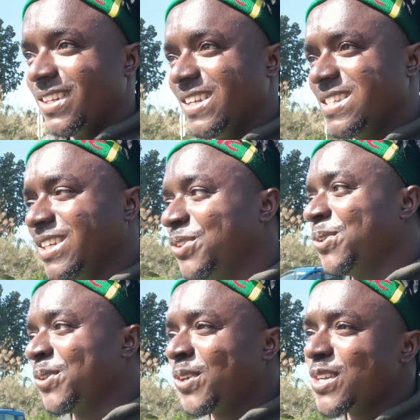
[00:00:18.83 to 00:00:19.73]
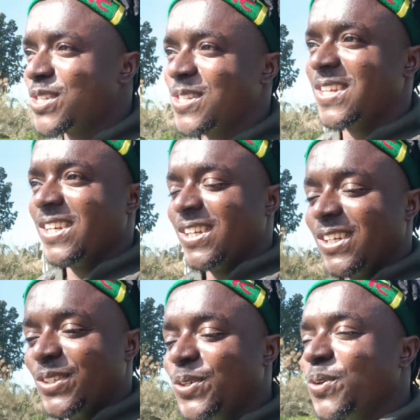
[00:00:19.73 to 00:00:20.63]
Listen,
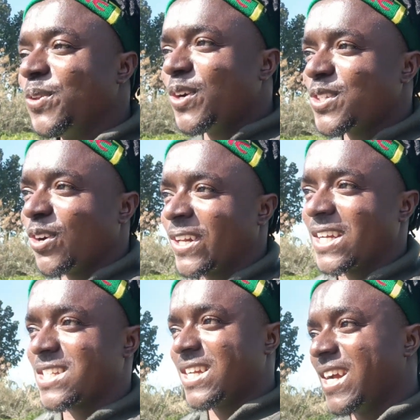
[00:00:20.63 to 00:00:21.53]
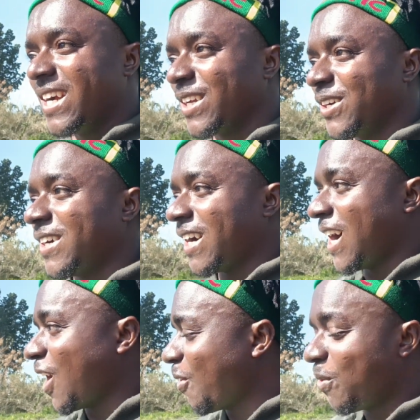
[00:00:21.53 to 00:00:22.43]
you will not understand
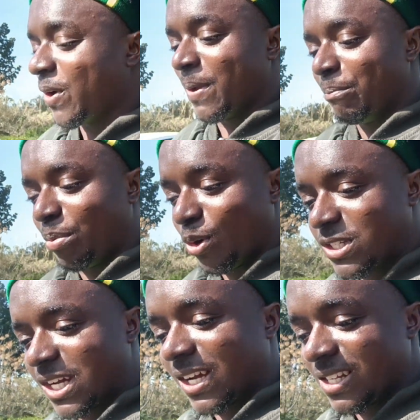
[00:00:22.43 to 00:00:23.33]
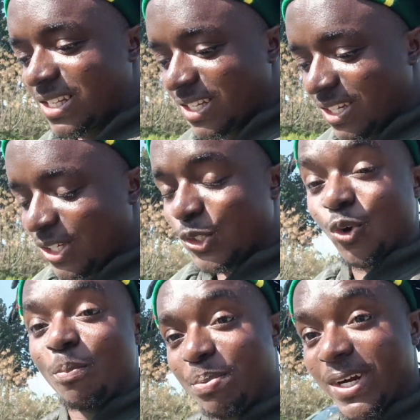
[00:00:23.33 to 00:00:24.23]
how important
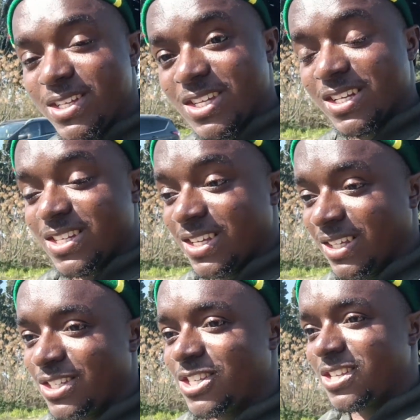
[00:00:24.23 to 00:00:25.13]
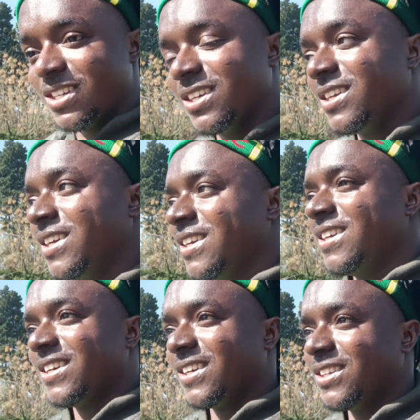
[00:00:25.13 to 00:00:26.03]
your presence is
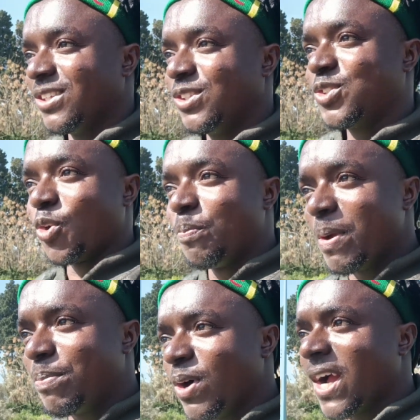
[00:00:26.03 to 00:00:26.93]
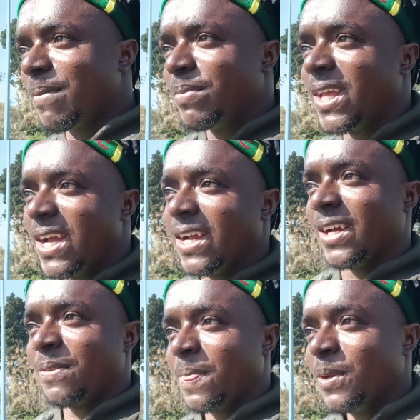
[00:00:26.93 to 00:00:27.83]
to people up
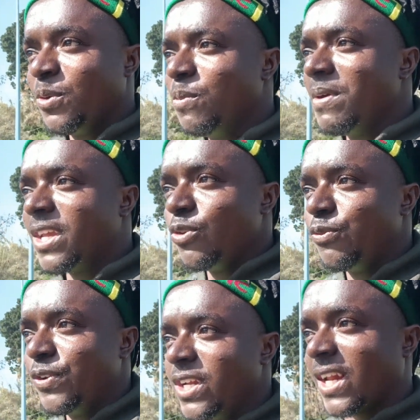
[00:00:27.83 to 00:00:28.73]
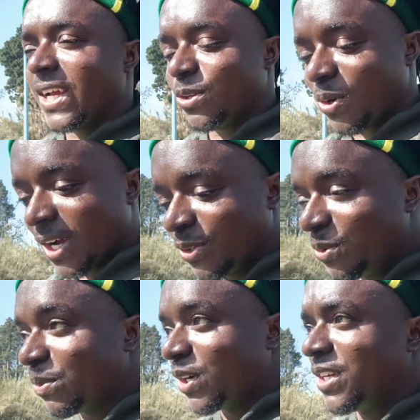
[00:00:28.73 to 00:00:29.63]
there who make you feel like you are
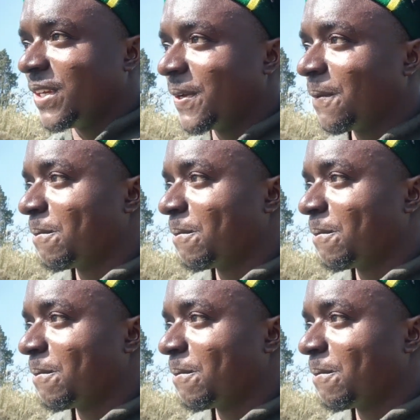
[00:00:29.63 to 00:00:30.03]
nobody.